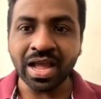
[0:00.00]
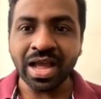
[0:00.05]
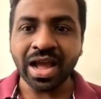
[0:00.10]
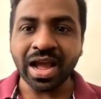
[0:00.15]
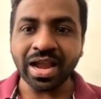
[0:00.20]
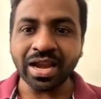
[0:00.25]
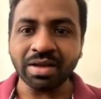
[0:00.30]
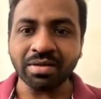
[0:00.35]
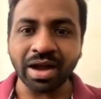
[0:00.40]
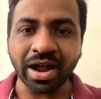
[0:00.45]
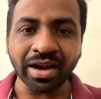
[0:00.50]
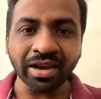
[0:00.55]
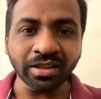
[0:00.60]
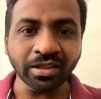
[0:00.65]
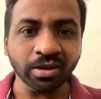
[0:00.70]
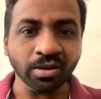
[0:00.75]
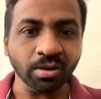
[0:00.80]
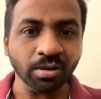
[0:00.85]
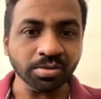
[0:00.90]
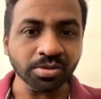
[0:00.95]
And
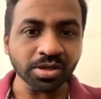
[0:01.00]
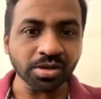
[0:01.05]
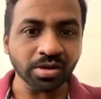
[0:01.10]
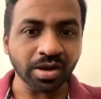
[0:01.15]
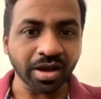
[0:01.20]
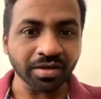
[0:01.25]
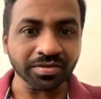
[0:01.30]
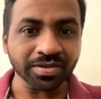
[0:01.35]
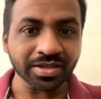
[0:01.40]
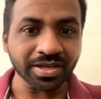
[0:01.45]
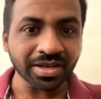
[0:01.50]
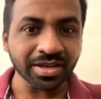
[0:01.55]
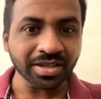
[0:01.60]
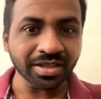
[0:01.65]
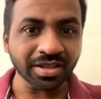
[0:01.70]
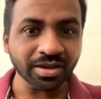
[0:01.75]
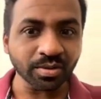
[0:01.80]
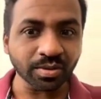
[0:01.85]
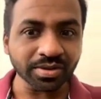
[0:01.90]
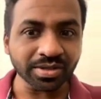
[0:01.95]
another option you have seen in
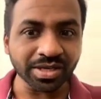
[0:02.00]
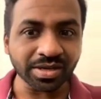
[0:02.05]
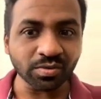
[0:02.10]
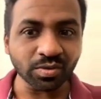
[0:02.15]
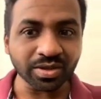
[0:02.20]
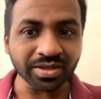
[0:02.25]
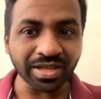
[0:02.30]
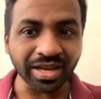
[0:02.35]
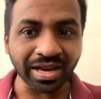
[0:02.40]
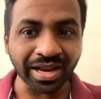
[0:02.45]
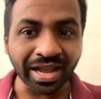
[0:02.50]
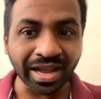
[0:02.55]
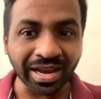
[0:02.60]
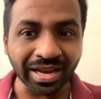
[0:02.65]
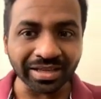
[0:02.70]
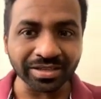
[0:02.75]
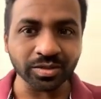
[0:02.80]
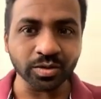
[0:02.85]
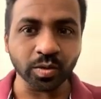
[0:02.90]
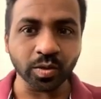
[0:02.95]
the question was the
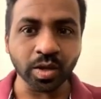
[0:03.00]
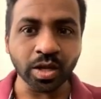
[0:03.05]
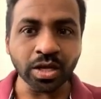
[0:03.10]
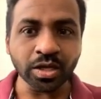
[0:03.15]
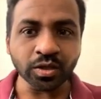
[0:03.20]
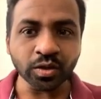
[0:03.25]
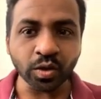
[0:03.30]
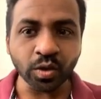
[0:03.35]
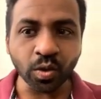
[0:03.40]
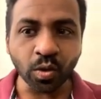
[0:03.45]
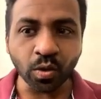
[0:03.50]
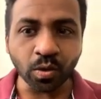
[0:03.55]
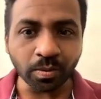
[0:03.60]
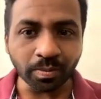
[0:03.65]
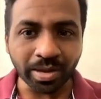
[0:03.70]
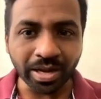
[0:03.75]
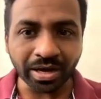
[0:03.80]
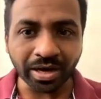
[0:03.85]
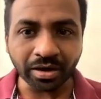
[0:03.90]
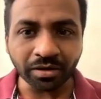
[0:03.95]
naloxone. So don't
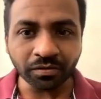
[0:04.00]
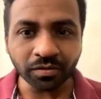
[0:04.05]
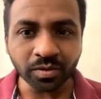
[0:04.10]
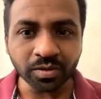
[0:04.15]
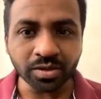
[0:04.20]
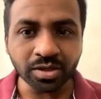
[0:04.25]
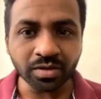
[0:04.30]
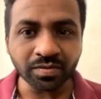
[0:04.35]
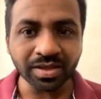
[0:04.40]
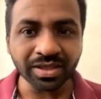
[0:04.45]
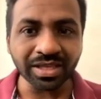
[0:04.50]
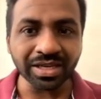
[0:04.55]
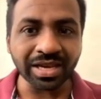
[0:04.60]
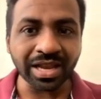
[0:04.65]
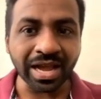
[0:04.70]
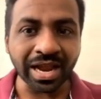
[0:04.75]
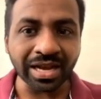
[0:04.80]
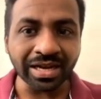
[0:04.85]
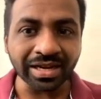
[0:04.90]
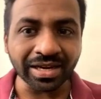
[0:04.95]
be confused with the
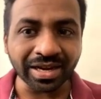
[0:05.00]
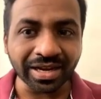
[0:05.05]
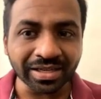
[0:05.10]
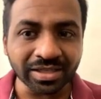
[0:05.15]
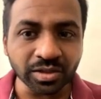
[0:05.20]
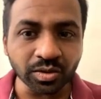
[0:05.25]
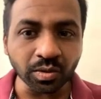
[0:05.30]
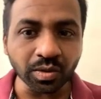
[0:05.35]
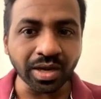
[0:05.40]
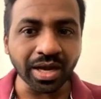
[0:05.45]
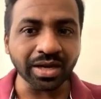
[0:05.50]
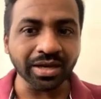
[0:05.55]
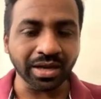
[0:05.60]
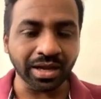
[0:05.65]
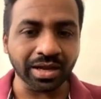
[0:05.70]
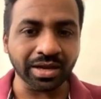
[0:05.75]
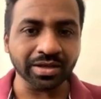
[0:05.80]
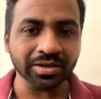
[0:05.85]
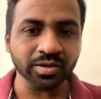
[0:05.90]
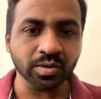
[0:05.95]
naltrexone and
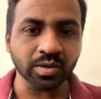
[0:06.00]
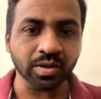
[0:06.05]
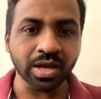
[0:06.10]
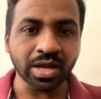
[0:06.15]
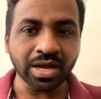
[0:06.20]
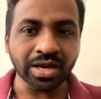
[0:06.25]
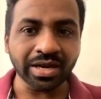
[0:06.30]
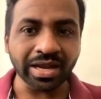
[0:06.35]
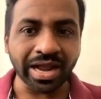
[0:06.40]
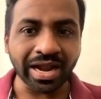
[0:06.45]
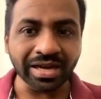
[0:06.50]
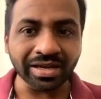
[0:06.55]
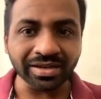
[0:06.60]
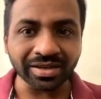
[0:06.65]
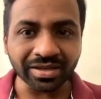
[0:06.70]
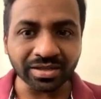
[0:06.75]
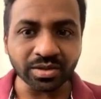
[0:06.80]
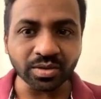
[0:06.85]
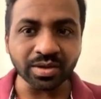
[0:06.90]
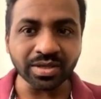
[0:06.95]
naloxone.
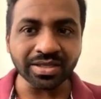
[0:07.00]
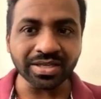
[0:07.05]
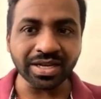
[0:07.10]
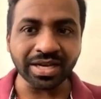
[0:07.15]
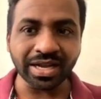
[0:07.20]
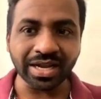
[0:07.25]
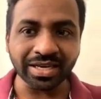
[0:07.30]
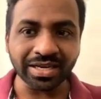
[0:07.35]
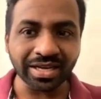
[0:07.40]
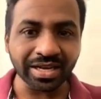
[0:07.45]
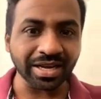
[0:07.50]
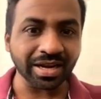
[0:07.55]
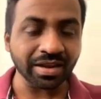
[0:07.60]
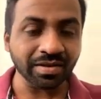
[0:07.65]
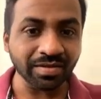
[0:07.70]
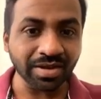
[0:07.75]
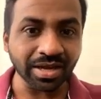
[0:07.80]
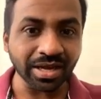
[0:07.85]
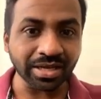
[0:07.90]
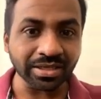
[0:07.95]
Naltrexone is an
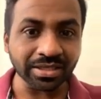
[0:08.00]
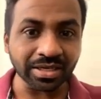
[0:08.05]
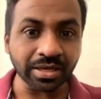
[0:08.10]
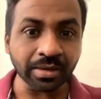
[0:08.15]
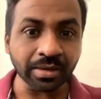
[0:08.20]
anti-craving agent,